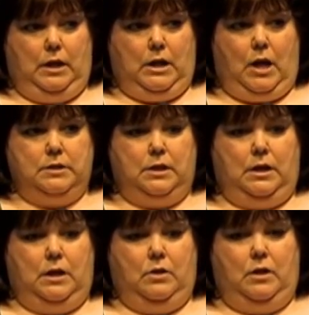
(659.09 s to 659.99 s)

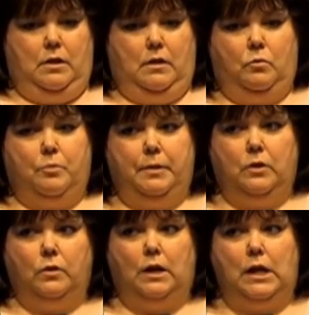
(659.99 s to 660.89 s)
content area that we're
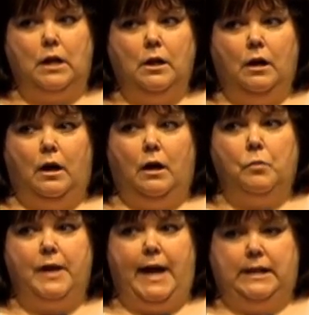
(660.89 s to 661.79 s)
building,
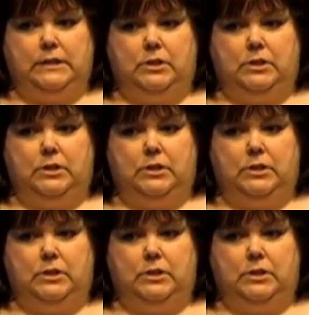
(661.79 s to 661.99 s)
we had to